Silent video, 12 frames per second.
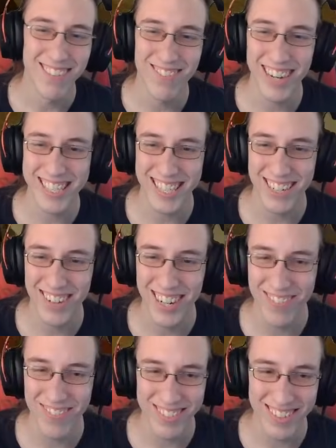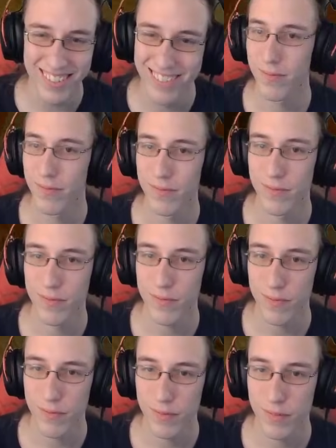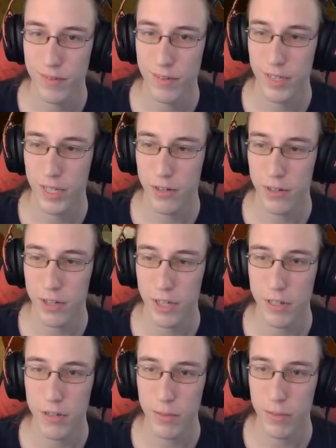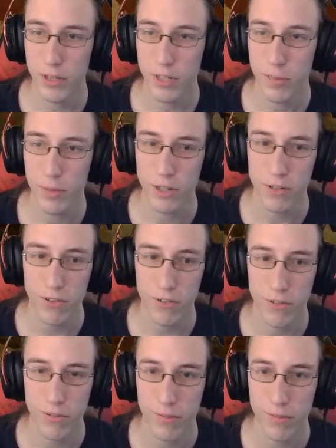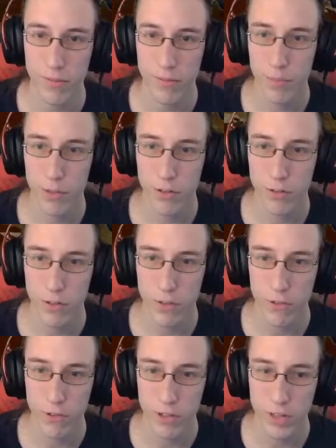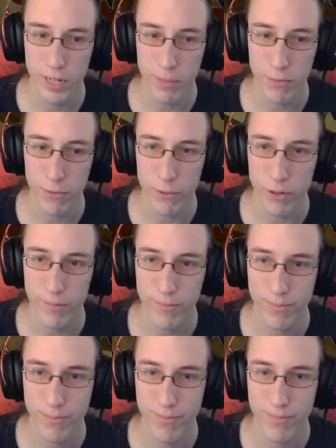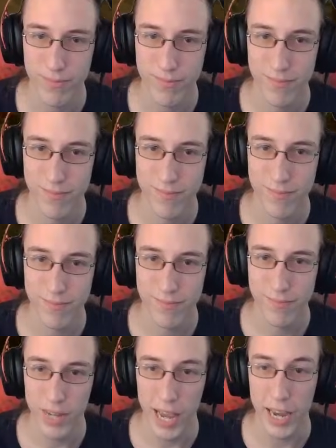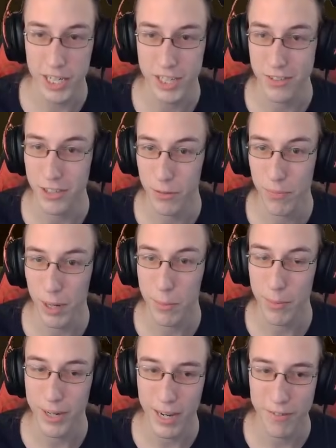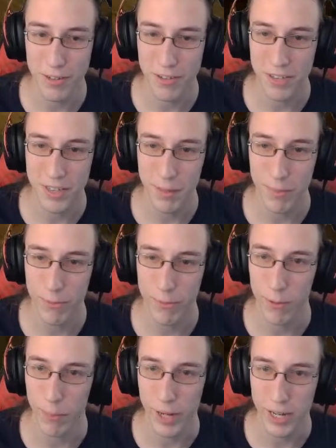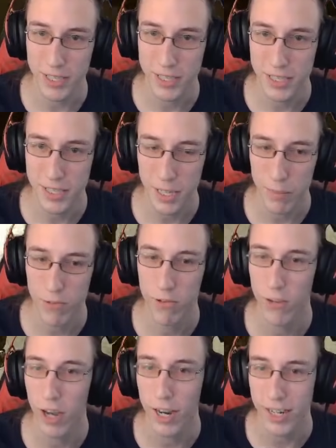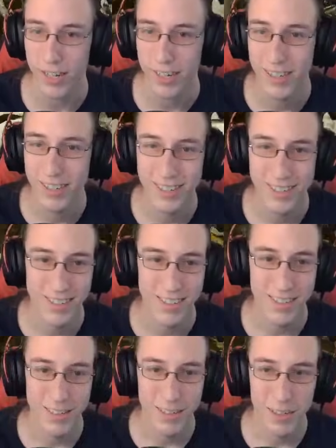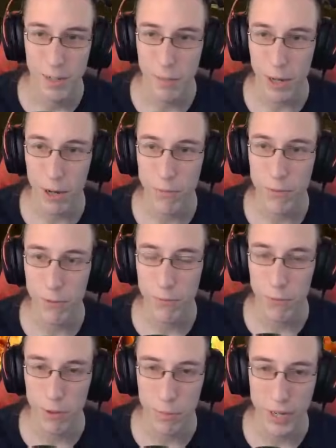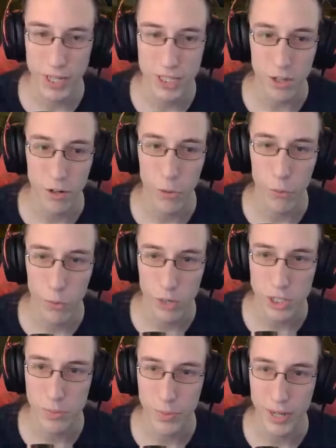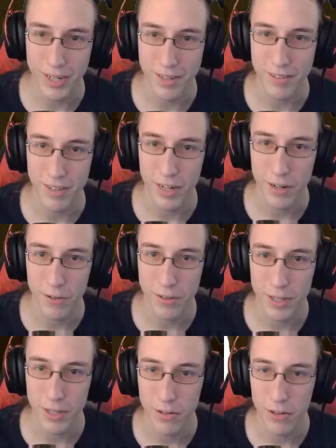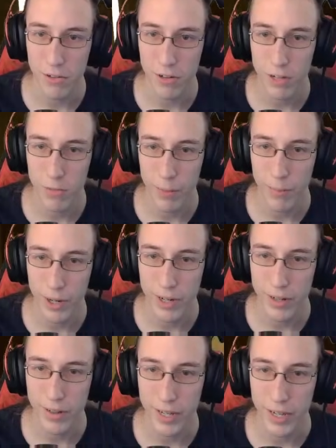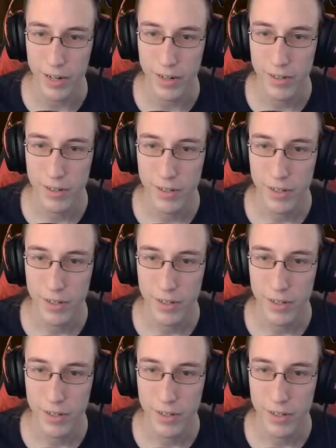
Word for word: I'm messing them up. Hey, look, healing my teammates. Bet you've never seen that before. Actually, you probably haven't seen that before. Medics in this game suck. Battlefield 4 medics are the worst medics, and I don't think you can change my mind on that.